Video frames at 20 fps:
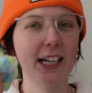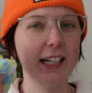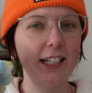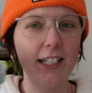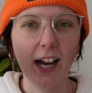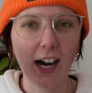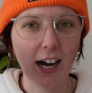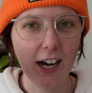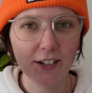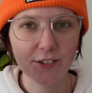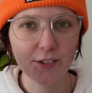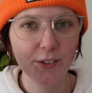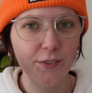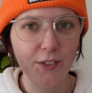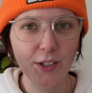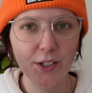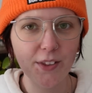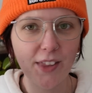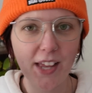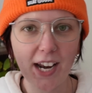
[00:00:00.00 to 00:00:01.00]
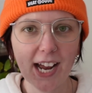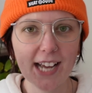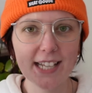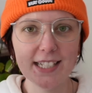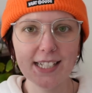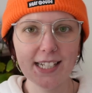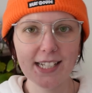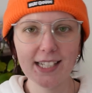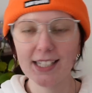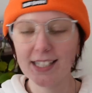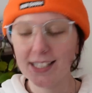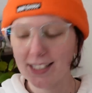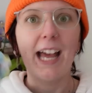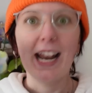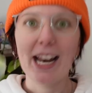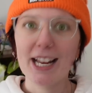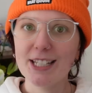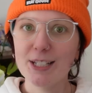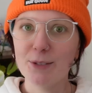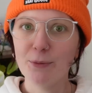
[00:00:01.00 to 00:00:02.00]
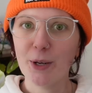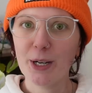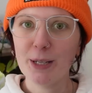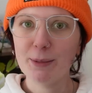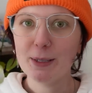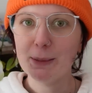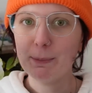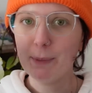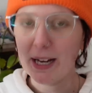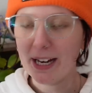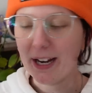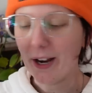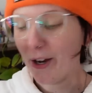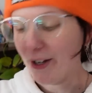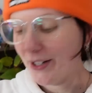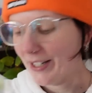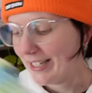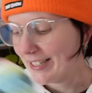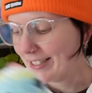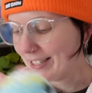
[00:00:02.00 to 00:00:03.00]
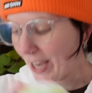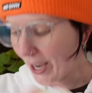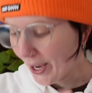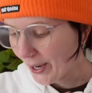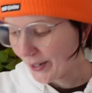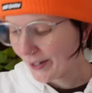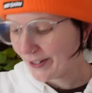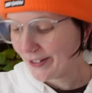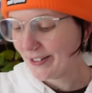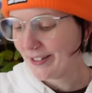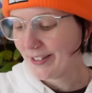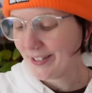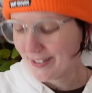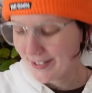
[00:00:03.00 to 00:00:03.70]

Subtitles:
a yarn review that I did, and I didn't want him to be on his own.